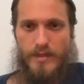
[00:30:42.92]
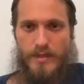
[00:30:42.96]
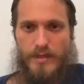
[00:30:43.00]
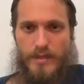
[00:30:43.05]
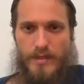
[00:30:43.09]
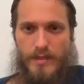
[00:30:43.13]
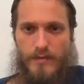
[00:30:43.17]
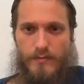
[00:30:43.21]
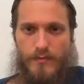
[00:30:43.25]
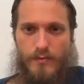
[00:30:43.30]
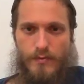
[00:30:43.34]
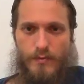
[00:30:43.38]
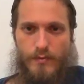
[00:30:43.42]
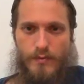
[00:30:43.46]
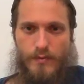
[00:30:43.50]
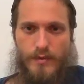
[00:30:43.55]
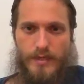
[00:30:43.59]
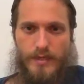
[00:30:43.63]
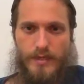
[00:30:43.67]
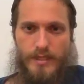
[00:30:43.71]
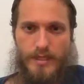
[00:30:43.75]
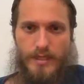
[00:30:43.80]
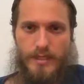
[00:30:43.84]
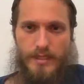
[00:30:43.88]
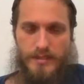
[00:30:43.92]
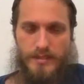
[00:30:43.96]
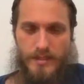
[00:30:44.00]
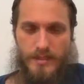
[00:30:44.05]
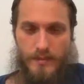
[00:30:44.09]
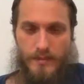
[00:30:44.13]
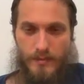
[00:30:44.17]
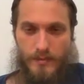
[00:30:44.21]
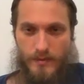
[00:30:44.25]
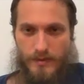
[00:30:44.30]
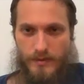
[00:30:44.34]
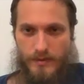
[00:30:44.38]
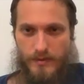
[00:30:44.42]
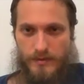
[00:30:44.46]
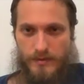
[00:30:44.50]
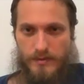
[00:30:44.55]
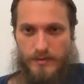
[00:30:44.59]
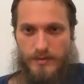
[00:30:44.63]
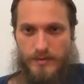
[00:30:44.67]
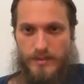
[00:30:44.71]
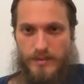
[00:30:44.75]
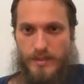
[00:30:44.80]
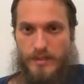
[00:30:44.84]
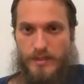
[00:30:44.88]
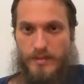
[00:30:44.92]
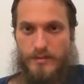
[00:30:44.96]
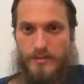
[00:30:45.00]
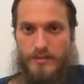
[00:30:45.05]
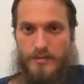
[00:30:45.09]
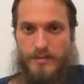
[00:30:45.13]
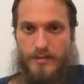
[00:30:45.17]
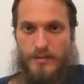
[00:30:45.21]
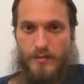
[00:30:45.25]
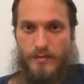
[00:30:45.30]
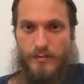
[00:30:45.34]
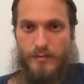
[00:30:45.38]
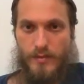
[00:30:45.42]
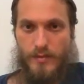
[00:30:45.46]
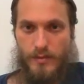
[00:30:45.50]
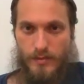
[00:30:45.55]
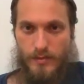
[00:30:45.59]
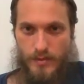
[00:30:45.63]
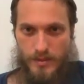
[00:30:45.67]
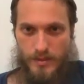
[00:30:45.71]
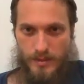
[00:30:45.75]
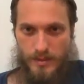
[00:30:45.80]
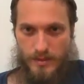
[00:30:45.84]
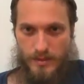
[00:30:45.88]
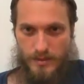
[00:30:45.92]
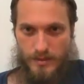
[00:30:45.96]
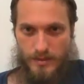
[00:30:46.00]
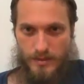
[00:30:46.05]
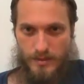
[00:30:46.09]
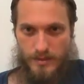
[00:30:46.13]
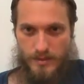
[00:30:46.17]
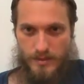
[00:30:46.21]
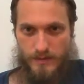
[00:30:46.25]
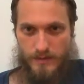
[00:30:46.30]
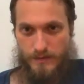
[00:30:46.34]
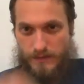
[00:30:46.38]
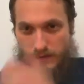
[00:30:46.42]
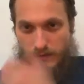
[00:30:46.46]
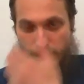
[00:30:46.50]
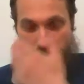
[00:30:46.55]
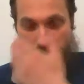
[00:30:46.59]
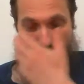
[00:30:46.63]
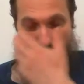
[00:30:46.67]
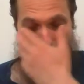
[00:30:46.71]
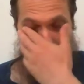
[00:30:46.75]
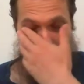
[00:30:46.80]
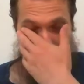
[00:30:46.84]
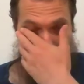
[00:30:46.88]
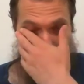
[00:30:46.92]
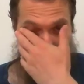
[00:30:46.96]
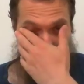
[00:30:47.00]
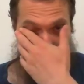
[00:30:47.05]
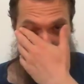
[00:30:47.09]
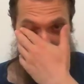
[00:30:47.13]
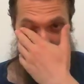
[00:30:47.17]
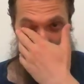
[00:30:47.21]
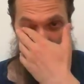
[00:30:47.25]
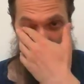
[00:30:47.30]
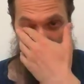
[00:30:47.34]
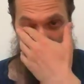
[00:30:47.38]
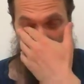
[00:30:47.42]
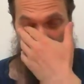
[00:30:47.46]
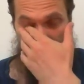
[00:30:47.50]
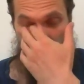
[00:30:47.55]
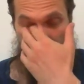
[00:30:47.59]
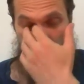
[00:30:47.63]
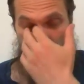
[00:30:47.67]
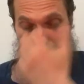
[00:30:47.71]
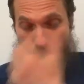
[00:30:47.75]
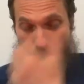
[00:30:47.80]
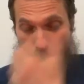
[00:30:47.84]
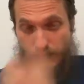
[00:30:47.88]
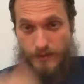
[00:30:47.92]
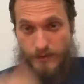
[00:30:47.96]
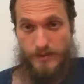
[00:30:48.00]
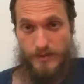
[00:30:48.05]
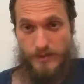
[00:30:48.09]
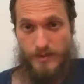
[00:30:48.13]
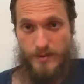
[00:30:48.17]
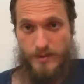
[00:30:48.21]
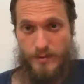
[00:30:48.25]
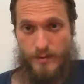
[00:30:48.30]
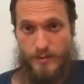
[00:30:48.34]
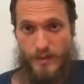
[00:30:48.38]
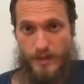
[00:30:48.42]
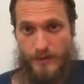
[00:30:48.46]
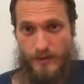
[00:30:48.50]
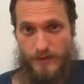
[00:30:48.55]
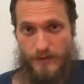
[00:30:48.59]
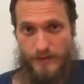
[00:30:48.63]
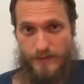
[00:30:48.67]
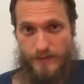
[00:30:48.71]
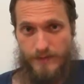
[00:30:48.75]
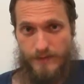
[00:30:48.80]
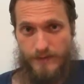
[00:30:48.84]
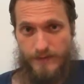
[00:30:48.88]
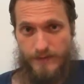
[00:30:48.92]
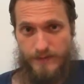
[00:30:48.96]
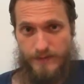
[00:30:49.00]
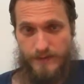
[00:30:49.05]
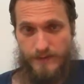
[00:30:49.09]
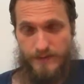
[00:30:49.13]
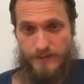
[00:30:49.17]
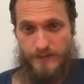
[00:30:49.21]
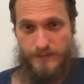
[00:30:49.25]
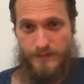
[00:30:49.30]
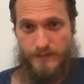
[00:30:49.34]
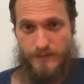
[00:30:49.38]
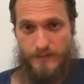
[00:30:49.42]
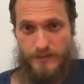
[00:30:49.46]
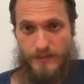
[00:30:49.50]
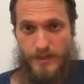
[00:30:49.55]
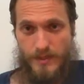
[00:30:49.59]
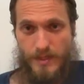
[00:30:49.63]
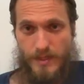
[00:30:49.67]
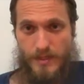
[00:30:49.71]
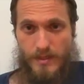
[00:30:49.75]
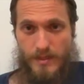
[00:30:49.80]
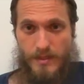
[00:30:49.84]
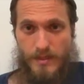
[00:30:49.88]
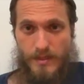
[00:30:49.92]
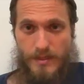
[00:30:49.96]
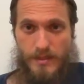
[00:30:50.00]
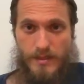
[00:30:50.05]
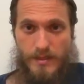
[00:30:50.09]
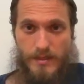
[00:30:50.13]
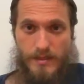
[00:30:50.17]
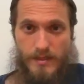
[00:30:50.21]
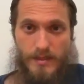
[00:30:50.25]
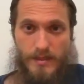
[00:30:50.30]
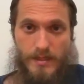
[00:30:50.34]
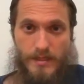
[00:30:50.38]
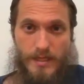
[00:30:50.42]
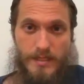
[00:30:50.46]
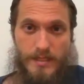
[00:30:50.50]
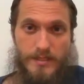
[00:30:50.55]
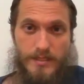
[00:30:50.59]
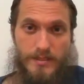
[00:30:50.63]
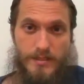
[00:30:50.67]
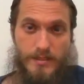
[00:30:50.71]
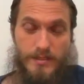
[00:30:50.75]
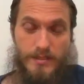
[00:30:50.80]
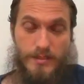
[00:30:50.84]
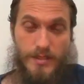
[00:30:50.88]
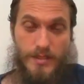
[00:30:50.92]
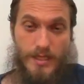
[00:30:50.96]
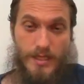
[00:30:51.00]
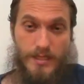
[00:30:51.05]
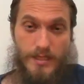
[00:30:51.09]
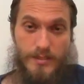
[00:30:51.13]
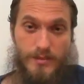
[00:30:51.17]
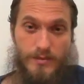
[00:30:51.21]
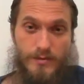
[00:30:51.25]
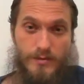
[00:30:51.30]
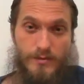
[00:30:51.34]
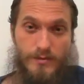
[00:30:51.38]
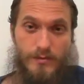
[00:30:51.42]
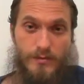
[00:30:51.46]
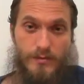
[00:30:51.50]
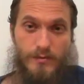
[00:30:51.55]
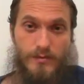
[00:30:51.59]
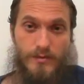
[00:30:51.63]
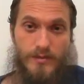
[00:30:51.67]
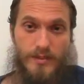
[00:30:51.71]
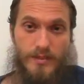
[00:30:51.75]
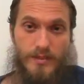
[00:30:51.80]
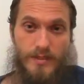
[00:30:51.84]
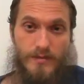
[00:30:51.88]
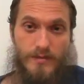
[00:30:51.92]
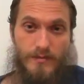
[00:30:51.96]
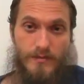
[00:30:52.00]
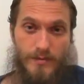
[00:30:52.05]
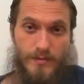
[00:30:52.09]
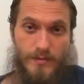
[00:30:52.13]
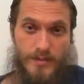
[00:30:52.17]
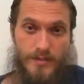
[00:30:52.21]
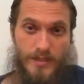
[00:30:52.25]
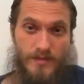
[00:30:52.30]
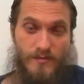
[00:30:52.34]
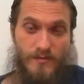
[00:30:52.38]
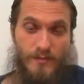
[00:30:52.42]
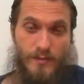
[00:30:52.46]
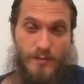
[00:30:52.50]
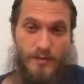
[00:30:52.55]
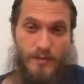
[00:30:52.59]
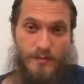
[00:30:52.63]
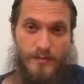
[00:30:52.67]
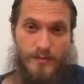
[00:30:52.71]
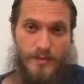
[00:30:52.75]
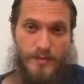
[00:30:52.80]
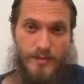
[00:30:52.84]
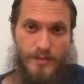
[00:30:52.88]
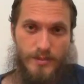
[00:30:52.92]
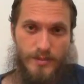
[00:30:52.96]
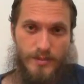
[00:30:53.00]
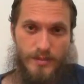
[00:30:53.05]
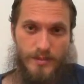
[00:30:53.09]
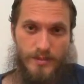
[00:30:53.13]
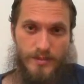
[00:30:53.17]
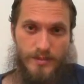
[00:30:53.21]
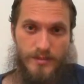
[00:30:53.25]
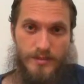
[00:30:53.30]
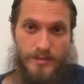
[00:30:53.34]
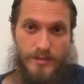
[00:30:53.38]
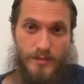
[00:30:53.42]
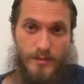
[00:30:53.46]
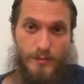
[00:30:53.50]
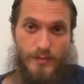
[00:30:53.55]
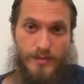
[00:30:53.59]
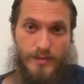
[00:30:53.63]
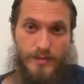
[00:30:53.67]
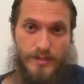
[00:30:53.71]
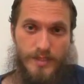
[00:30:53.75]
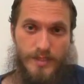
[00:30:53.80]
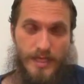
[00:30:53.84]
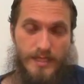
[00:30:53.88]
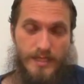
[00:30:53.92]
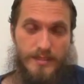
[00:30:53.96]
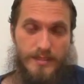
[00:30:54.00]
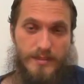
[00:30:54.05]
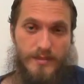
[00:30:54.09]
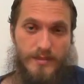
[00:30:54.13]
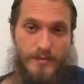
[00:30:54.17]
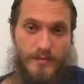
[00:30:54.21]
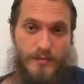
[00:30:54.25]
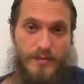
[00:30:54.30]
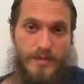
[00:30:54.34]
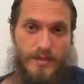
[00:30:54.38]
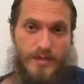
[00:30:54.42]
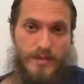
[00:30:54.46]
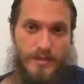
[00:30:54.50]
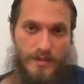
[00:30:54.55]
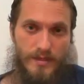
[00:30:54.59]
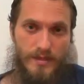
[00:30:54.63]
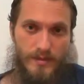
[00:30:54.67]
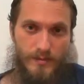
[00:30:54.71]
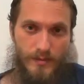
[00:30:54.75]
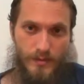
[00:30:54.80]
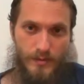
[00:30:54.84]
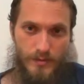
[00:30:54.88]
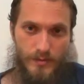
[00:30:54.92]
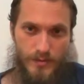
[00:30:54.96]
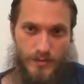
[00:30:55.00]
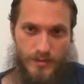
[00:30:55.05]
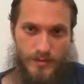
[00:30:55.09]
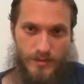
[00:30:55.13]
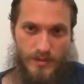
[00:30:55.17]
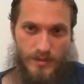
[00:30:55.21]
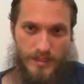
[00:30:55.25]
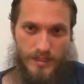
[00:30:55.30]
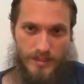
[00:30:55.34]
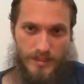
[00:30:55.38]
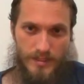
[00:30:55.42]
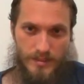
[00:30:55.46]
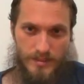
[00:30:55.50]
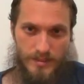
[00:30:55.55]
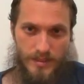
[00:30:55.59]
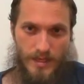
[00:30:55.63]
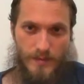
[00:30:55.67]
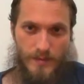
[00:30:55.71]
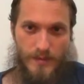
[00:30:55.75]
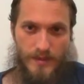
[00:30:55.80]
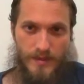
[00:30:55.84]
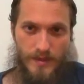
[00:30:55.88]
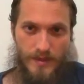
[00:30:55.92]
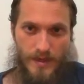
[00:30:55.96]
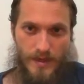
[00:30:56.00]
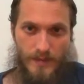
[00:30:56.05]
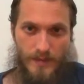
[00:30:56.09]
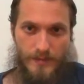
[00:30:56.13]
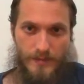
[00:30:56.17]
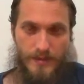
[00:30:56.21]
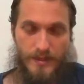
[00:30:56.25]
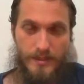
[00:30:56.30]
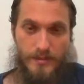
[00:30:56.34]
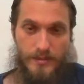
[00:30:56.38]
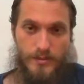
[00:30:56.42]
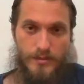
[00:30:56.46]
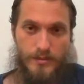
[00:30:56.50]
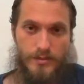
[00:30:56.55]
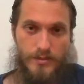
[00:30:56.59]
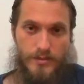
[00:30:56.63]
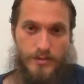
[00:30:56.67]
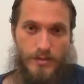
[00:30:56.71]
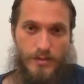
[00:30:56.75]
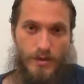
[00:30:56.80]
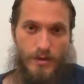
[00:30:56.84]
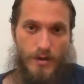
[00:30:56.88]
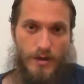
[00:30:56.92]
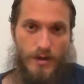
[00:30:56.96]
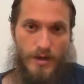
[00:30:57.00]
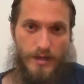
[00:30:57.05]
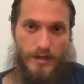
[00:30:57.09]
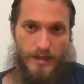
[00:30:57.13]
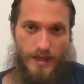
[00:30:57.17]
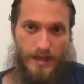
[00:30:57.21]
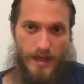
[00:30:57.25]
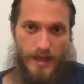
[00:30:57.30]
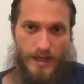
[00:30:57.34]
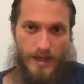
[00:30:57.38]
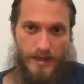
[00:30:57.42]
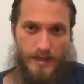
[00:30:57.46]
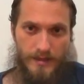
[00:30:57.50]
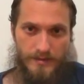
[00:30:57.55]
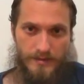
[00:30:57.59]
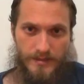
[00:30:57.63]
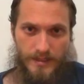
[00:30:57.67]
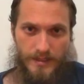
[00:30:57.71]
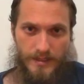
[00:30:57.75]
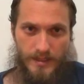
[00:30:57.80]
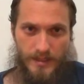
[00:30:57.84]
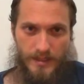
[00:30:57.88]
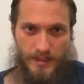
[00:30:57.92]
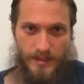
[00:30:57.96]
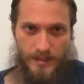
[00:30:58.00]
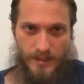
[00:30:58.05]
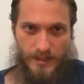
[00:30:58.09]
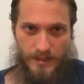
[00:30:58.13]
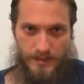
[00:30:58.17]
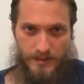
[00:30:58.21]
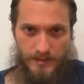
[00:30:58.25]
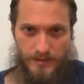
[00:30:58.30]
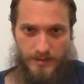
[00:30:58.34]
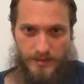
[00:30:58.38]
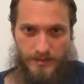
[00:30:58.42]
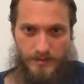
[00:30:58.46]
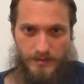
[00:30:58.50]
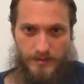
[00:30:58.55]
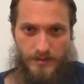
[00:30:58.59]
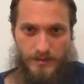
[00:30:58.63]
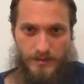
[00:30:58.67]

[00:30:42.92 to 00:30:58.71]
If you want to get deeper into your emotions and to understand your feelings better, then I suggest you give yourself permission to pretend to be an emotion as it's coming up and just talk as it is,